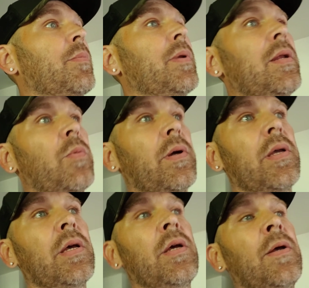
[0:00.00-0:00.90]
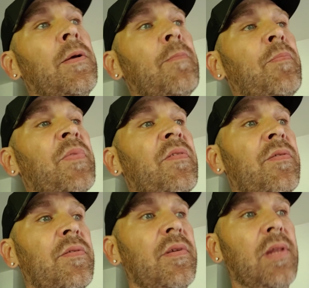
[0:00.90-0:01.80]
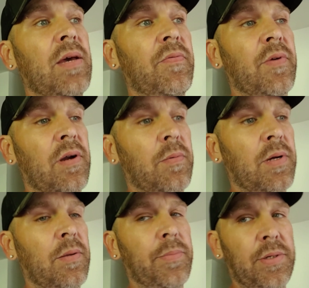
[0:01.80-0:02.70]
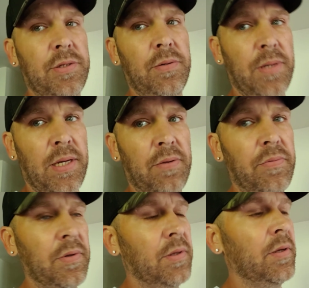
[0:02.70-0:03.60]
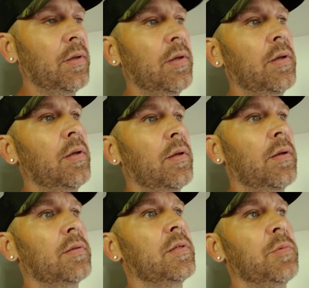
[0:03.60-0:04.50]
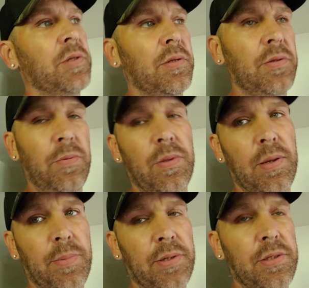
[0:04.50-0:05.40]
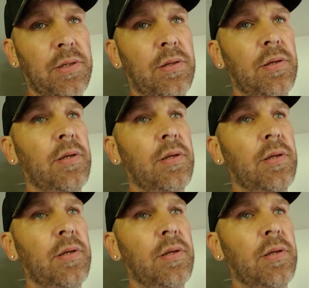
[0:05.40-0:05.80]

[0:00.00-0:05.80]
But anyway, sit down, figure out what kind of budget you have, see what you can do with that budget.